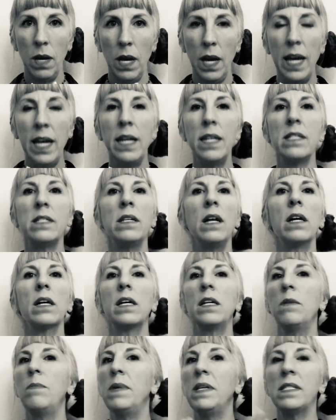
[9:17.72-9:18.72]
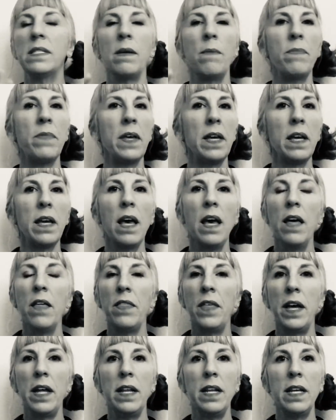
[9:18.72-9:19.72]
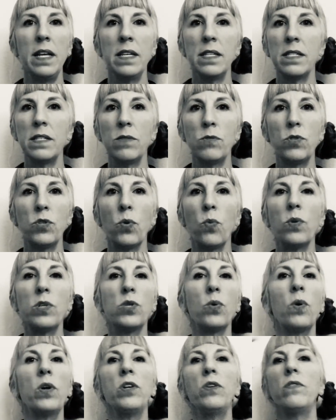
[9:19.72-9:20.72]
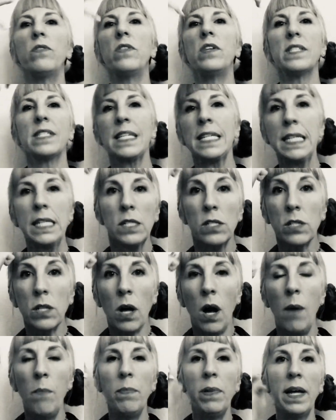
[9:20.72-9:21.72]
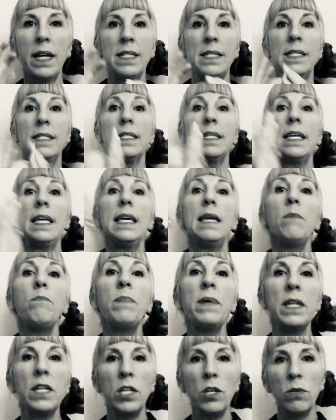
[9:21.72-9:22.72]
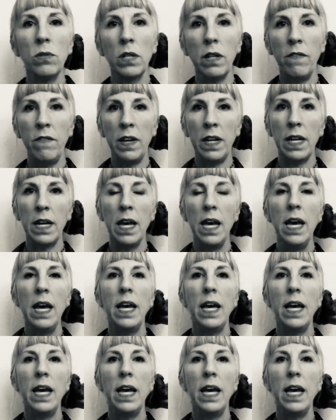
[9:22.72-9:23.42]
It is not going to be something that is to where you, this guilt complex is keeping you living